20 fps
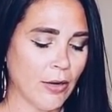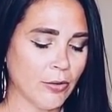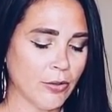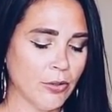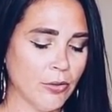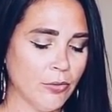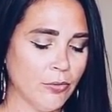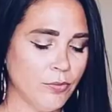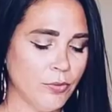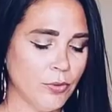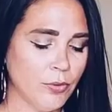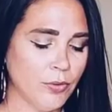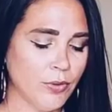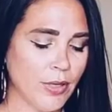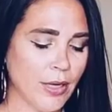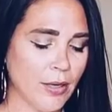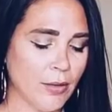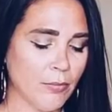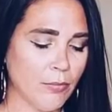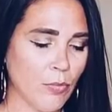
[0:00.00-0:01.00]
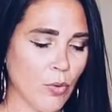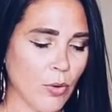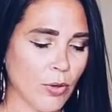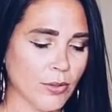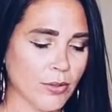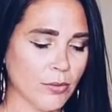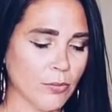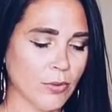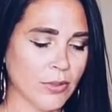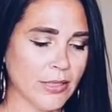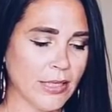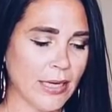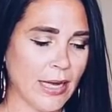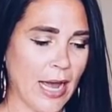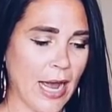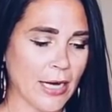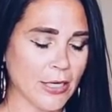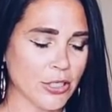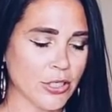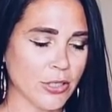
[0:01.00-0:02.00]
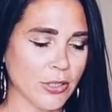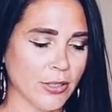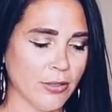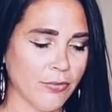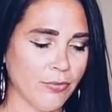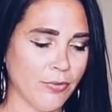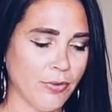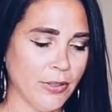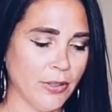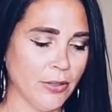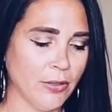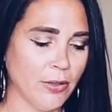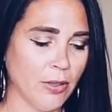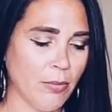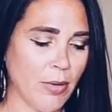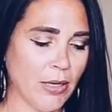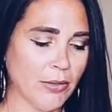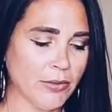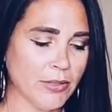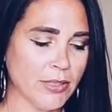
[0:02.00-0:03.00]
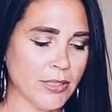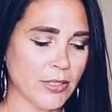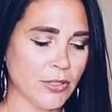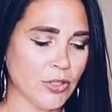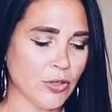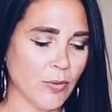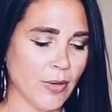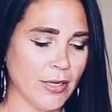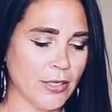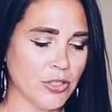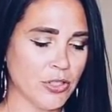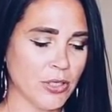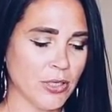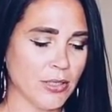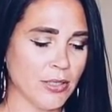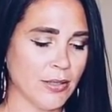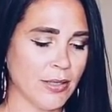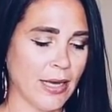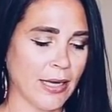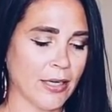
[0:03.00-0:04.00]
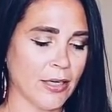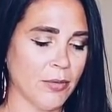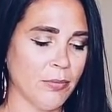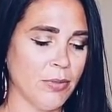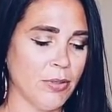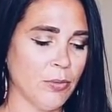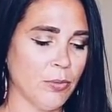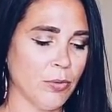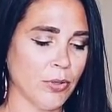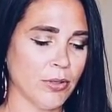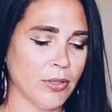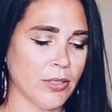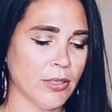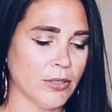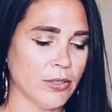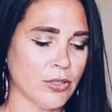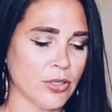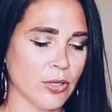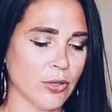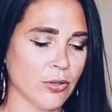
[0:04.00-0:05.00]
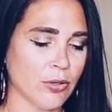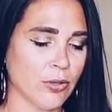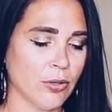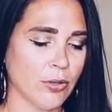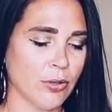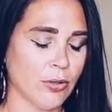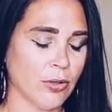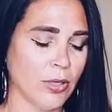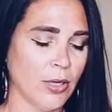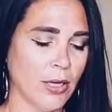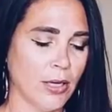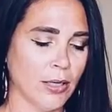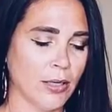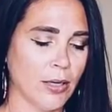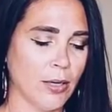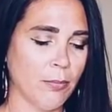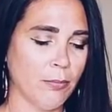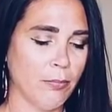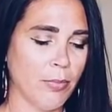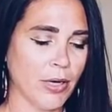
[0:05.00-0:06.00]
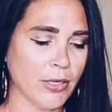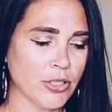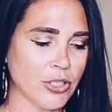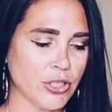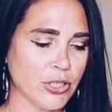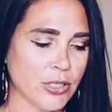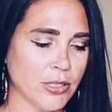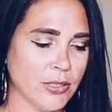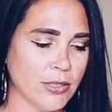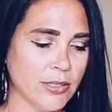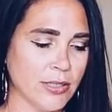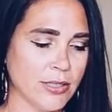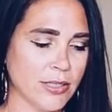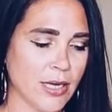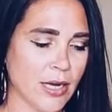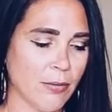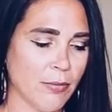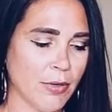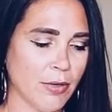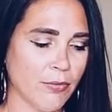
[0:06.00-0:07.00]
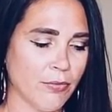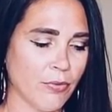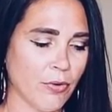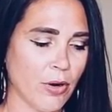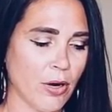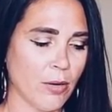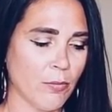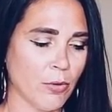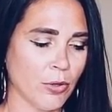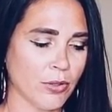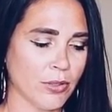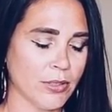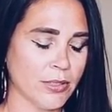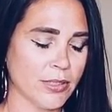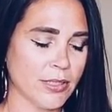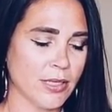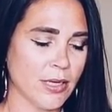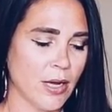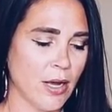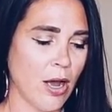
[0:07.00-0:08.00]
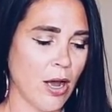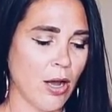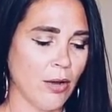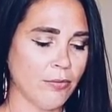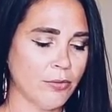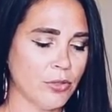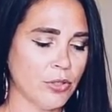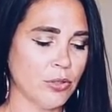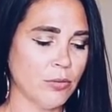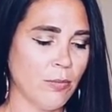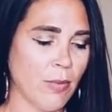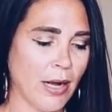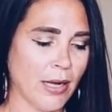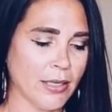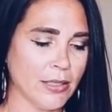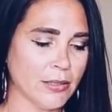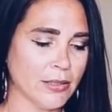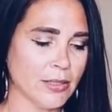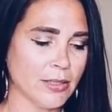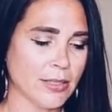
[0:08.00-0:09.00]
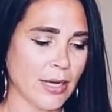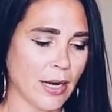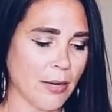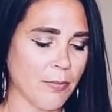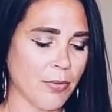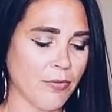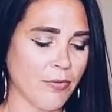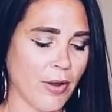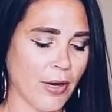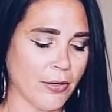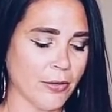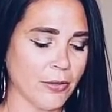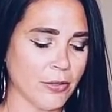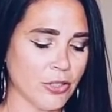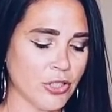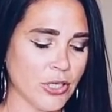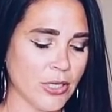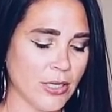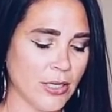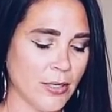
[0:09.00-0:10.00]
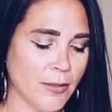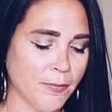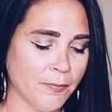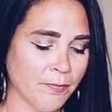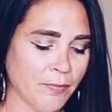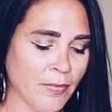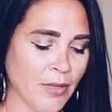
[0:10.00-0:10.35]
how you view them more than what they actually feel about the situation and that could be where the internal combustion is coming from or this of two minds type of energy.